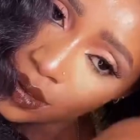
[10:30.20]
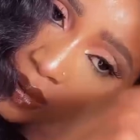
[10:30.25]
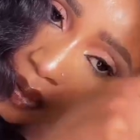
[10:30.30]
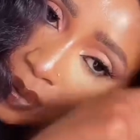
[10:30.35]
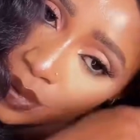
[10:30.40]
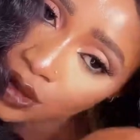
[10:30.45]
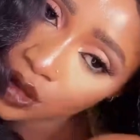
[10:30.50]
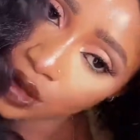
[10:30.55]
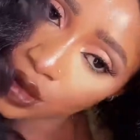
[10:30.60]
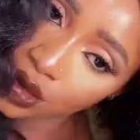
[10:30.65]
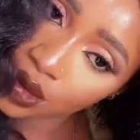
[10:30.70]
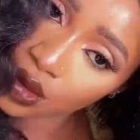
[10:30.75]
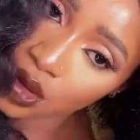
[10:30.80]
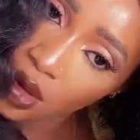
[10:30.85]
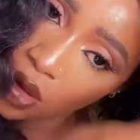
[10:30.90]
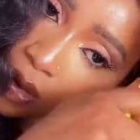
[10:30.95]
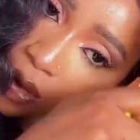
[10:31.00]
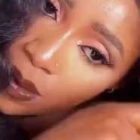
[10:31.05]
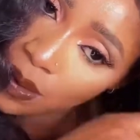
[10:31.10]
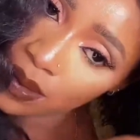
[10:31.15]
big tooth
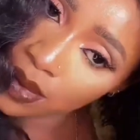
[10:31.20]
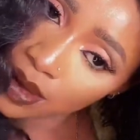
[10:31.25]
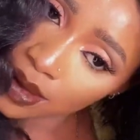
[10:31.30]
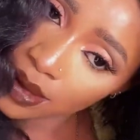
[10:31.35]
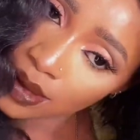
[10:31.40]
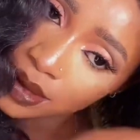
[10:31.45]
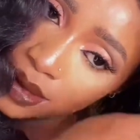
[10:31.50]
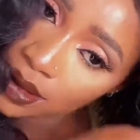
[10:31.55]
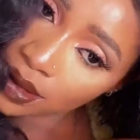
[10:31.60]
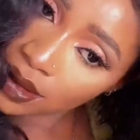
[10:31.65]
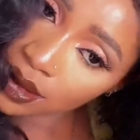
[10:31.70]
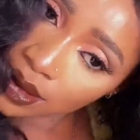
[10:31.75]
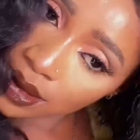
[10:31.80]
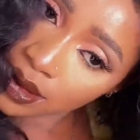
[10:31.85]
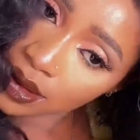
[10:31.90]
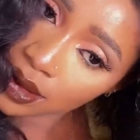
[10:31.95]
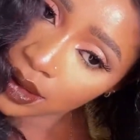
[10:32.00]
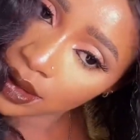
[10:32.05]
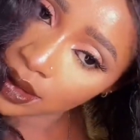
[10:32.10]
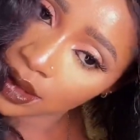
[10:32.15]
comb
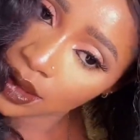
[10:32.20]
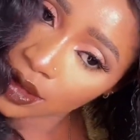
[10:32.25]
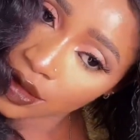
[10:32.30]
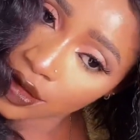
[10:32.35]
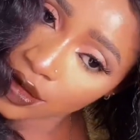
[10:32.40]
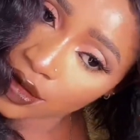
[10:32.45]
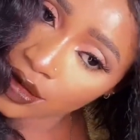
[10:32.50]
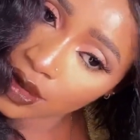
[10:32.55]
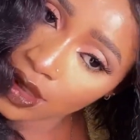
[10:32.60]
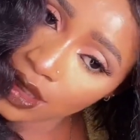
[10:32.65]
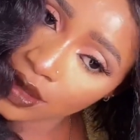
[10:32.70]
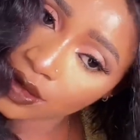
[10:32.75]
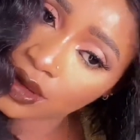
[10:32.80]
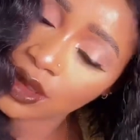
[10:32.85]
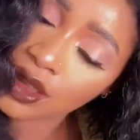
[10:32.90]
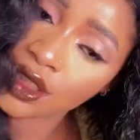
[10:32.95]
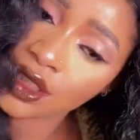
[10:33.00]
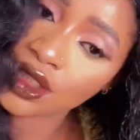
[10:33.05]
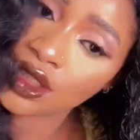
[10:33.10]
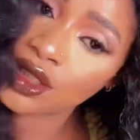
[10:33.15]
and then
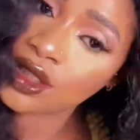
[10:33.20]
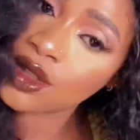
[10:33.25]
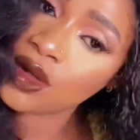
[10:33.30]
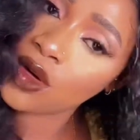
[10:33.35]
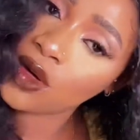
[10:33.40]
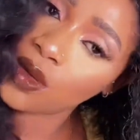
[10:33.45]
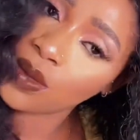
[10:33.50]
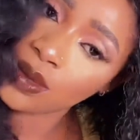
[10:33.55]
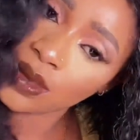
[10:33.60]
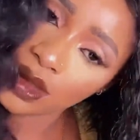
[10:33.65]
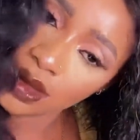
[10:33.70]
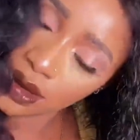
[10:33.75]
gradually just comb it.